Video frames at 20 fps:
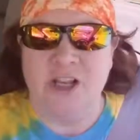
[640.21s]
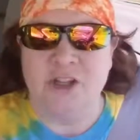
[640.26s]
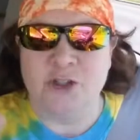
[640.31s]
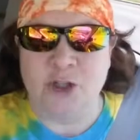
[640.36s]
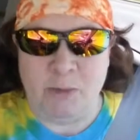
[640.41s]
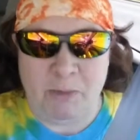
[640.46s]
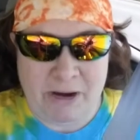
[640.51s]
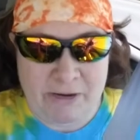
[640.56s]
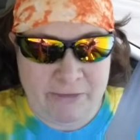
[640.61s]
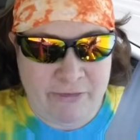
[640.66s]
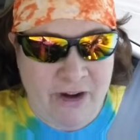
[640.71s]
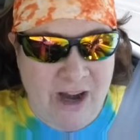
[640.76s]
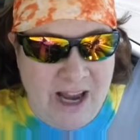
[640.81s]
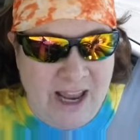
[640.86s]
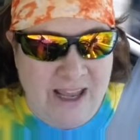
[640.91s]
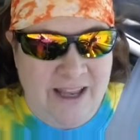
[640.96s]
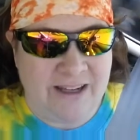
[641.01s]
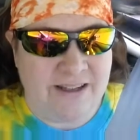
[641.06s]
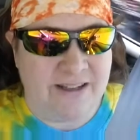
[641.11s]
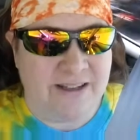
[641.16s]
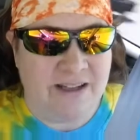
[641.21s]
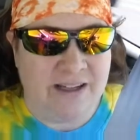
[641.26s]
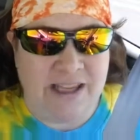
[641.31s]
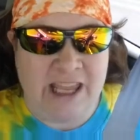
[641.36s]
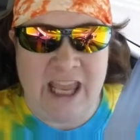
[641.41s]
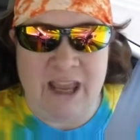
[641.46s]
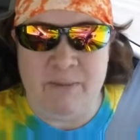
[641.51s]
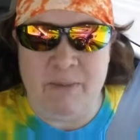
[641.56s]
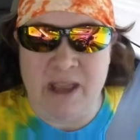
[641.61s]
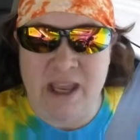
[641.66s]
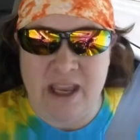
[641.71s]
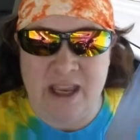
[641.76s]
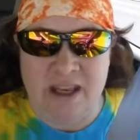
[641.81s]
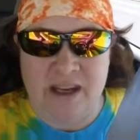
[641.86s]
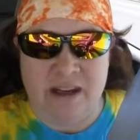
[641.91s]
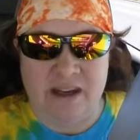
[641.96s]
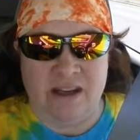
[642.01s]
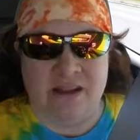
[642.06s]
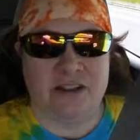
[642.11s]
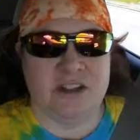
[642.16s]
so my friend came
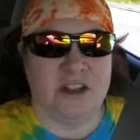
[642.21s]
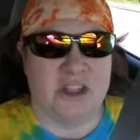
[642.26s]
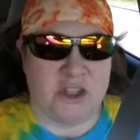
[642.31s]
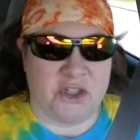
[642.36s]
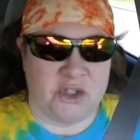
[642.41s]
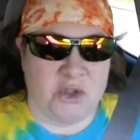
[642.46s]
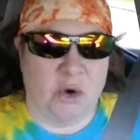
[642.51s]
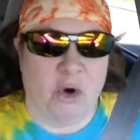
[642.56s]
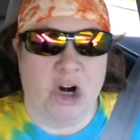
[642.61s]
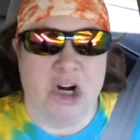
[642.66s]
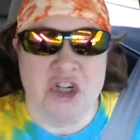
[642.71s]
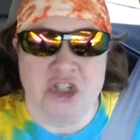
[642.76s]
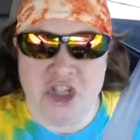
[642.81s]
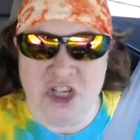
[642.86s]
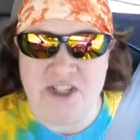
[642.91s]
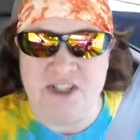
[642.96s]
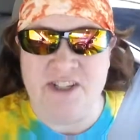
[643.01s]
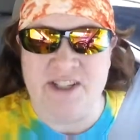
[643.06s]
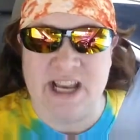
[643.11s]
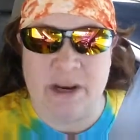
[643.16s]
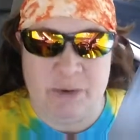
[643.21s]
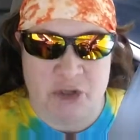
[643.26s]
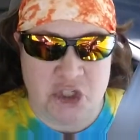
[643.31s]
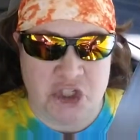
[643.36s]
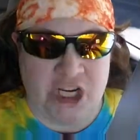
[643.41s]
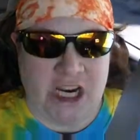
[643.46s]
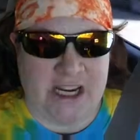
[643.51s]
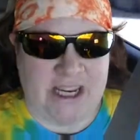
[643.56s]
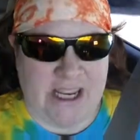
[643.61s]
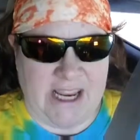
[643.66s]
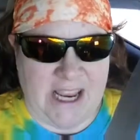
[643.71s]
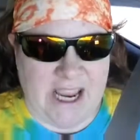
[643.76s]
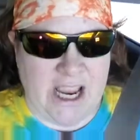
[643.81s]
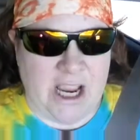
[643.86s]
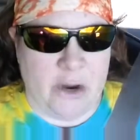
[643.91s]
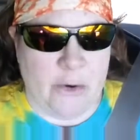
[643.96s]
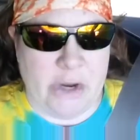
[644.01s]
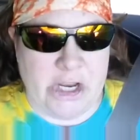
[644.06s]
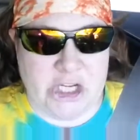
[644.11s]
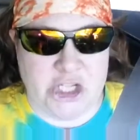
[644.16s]
in to the store just as I was checking
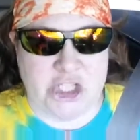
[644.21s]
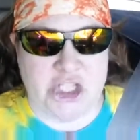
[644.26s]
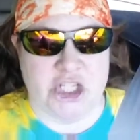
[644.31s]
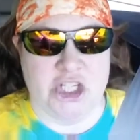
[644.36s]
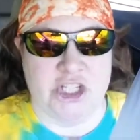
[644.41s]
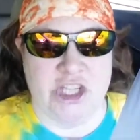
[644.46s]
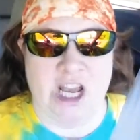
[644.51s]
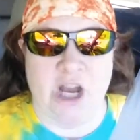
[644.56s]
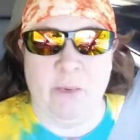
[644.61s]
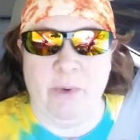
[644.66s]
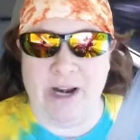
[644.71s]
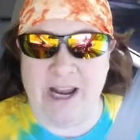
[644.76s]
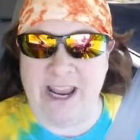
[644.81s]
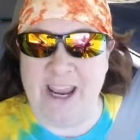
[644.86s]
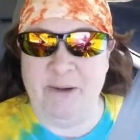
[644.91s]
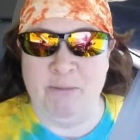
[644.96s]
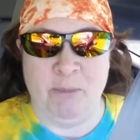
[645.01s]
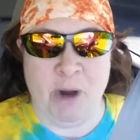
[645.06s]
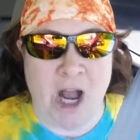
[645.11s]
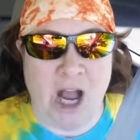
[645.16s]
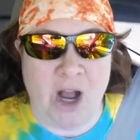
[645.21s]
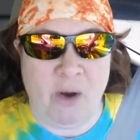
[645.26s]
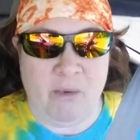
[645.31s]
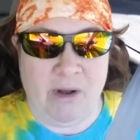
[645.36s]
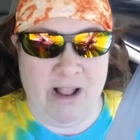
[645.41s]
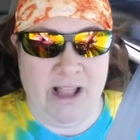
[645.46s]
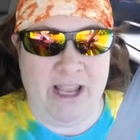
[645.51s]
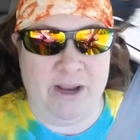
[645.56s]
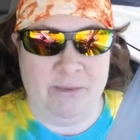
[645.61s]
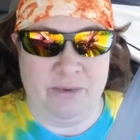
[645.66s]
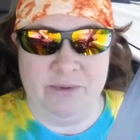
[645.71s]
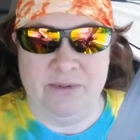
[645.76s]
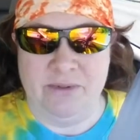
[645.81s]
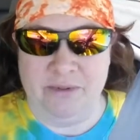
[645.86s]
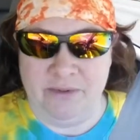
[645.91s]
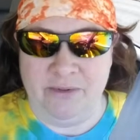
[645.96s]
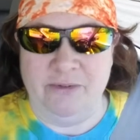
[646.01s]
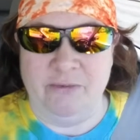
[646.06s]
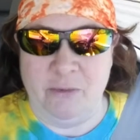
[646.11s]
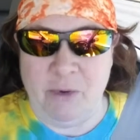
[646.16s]
out and she saw what I had bought while I was,
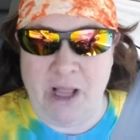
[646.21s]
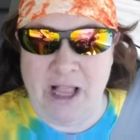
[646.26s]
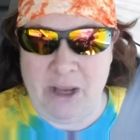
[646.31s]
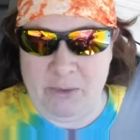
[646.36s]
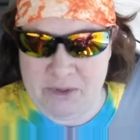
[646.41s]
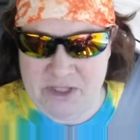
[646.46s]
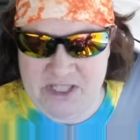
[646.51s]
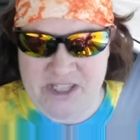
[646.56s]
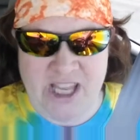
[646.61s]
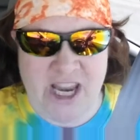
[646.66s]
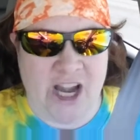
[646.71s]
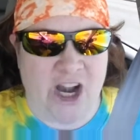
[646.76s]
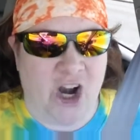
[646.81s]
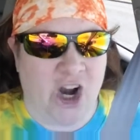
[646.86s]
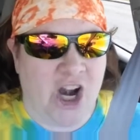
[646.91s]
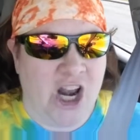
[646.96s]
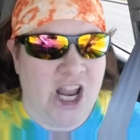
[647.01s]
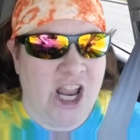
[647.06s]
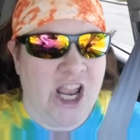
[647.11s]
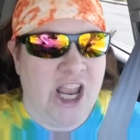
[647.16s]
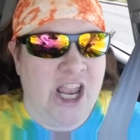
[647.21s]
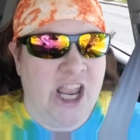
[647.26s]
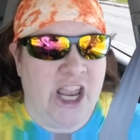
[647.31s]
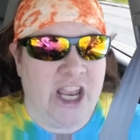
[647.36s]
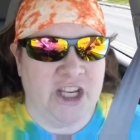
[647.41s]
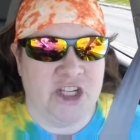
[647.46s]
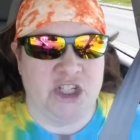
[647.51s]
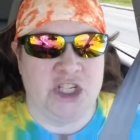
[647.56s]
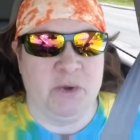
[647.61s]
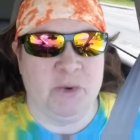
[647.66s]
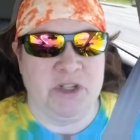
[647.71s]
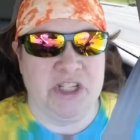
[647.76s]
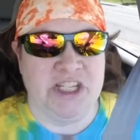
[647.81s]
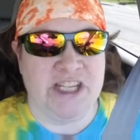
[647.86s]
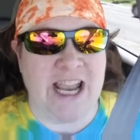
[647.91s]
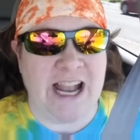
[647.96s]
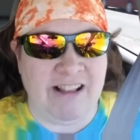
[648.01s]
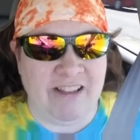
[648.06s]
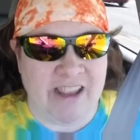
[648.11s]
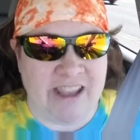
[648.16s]
while I was there. And she was
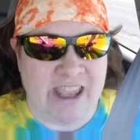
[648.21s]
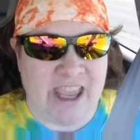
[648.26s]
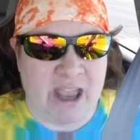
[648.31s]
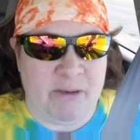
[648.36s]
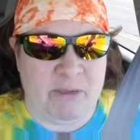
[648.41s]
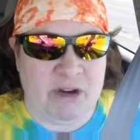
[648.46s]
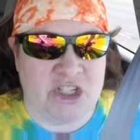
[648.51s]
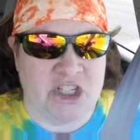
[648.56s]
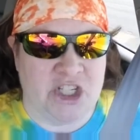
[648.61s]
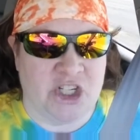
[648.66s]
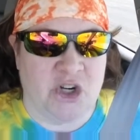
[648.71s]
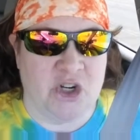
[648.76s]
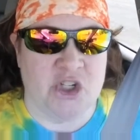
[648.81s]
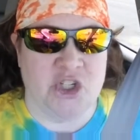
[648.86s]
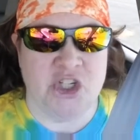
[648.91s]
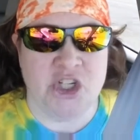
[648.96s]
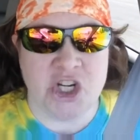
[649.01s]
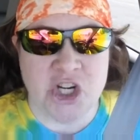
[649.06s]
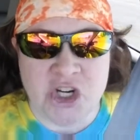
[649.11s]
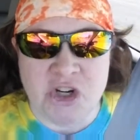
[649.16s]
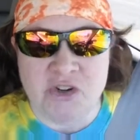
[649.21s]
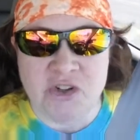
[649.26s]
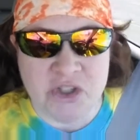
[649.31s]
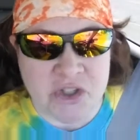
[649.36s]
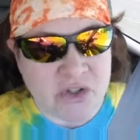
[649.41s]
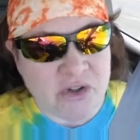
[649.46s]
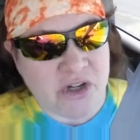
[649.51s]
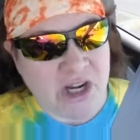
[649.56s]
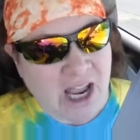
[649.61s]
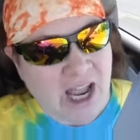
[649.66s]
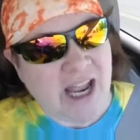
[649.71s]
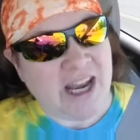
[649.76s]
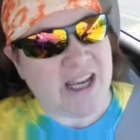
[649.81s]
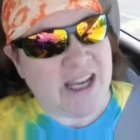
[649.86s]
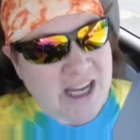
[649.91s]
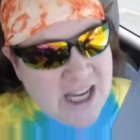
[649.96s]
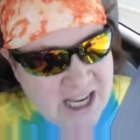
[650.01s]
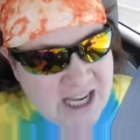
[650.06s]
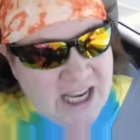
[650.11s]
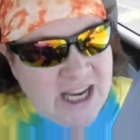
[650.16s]
yelling at me. She goes, you do not
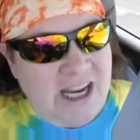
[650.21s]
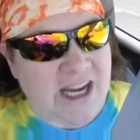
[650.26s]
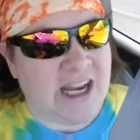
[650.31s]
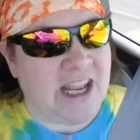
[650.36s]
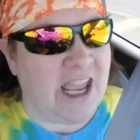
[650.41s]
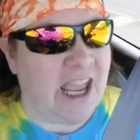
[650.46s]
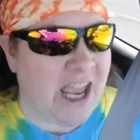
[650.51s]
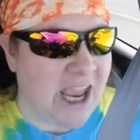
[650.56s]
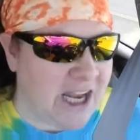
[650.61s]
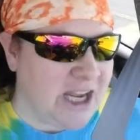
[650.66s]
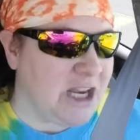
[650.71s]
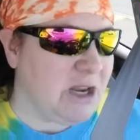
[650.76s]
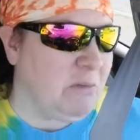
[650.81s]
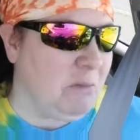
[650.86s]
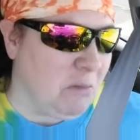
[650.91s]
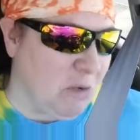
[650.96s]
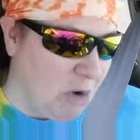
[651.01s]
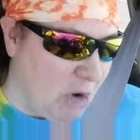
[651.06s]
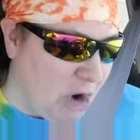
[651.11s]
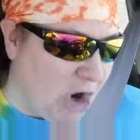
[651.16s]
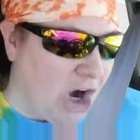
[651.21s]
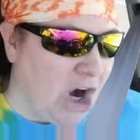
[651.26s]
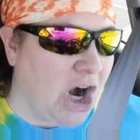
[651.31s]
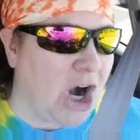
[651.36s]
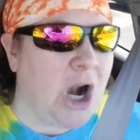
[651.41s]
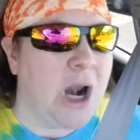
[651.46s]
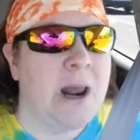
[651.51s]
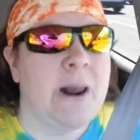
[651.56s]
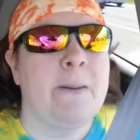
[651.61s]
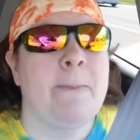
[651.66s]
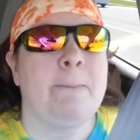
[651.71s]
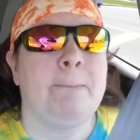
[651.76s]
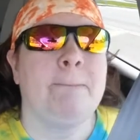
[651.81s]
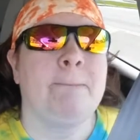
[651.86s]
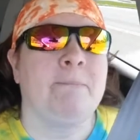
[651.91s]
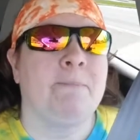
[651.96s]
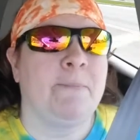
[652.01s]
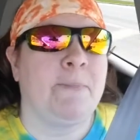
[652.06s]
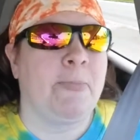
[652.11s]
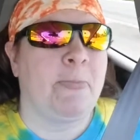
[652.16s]
need any more
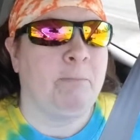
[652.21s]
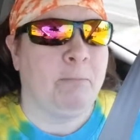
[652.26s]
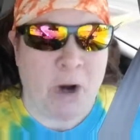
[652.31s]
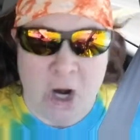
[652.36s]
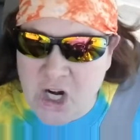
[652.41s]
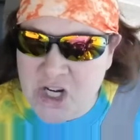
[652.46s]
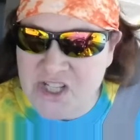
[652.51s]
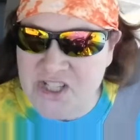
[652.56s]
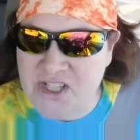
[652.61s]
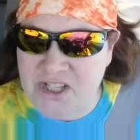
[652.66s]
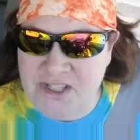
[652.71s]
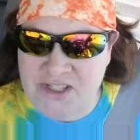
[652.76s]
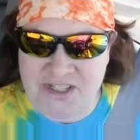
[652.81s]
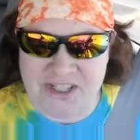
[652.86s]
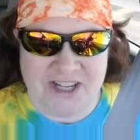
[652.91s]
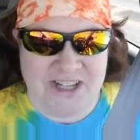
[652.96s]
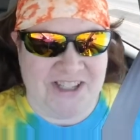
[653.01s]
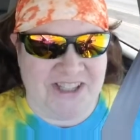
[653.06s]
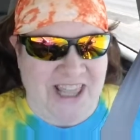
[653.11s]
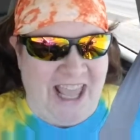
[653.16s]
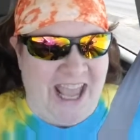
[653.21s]
purses because